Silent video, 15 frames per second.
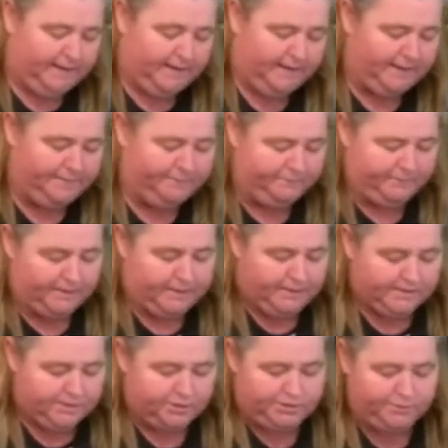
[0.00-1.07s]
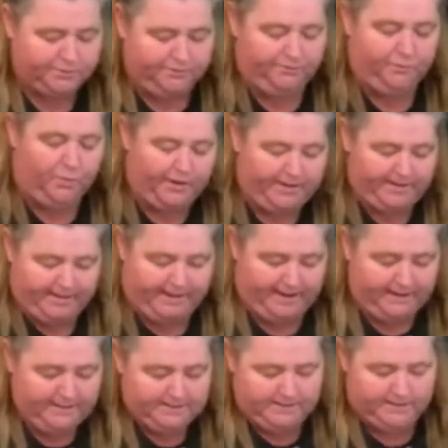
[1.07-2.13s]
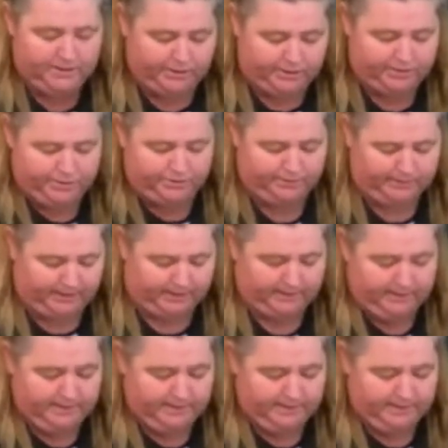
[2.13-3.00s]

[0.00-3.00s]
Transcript: So to avoid that, you can do that.